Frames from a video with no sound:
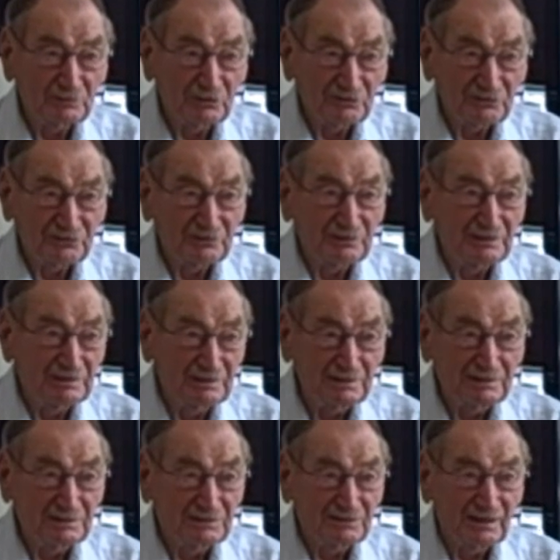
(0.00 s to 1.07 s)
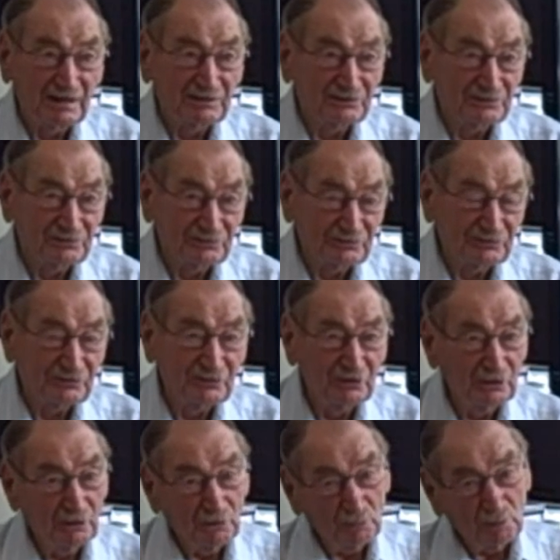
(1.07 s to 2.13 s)
What's the intelligence?"
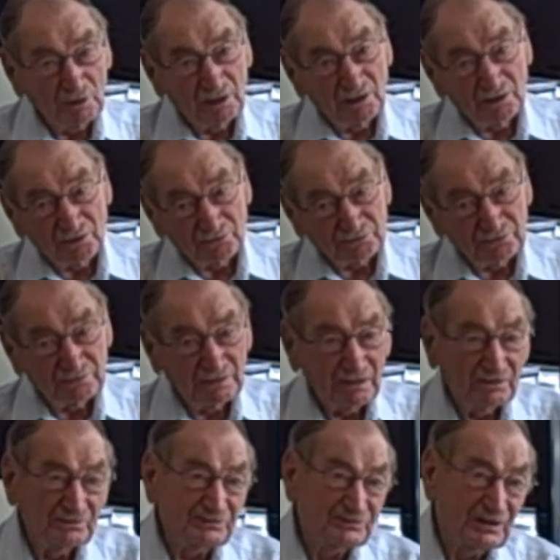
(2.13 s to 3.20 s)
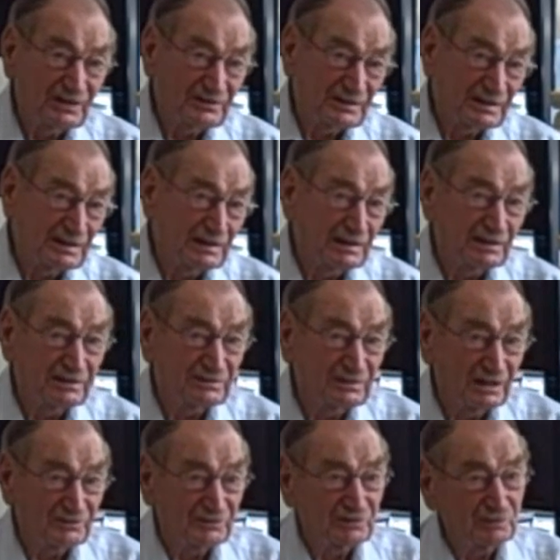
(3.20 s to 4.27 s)
"Well, you know, there's nothing there,
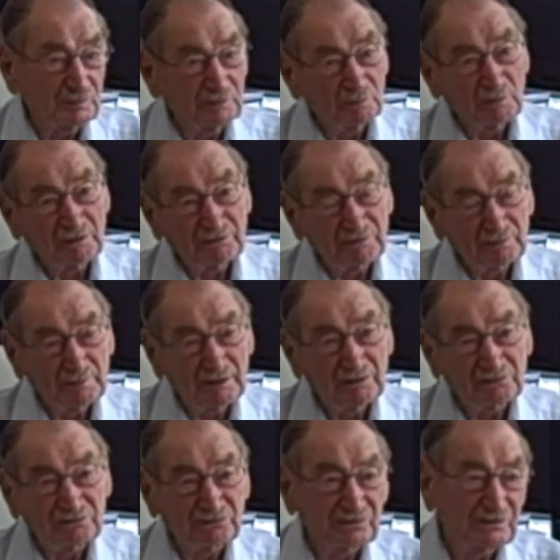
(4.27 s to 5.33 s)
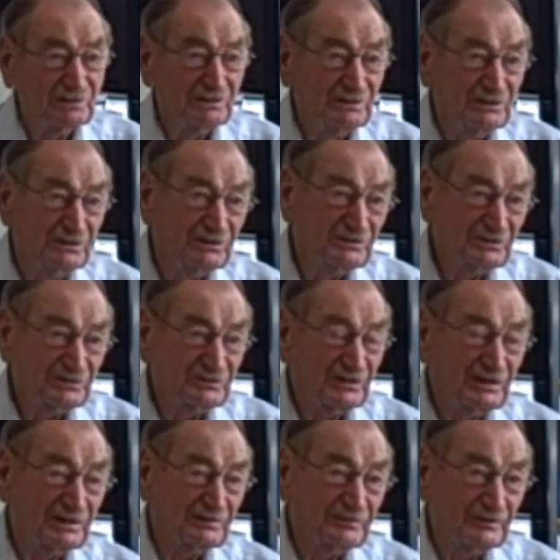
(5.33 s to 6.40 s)
nothing to be worried about. Just
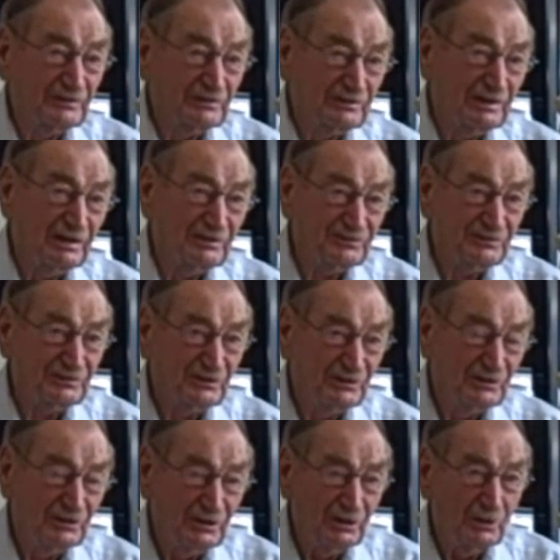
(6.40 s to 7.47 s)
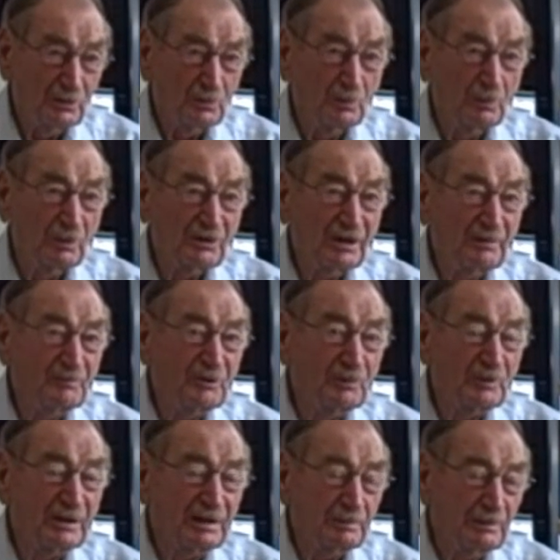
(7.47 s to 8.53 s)
take your photographs." "Well, what happened
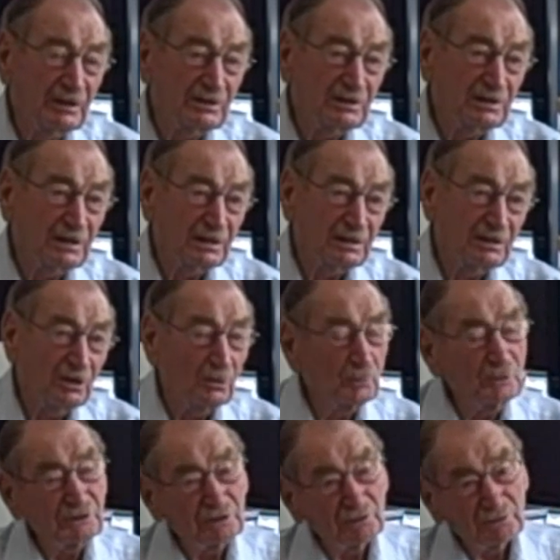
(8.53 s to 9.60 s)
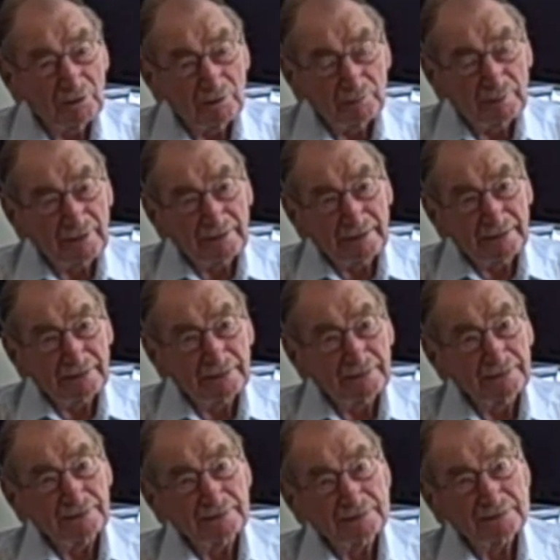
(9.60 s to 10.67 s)
to Wing Commander Day?" "Oh, we don't know about that
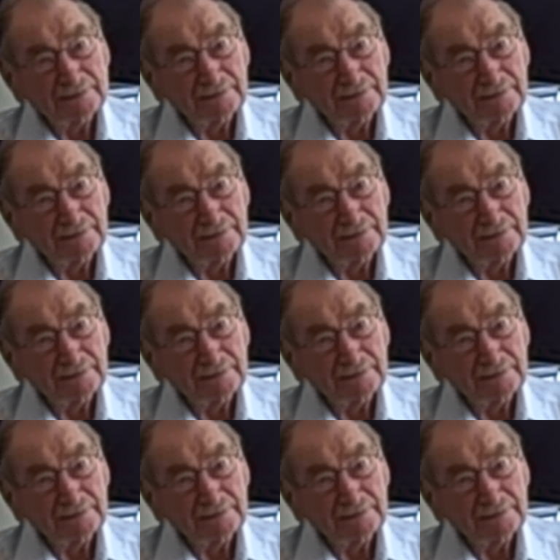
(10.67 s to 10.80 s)
yet."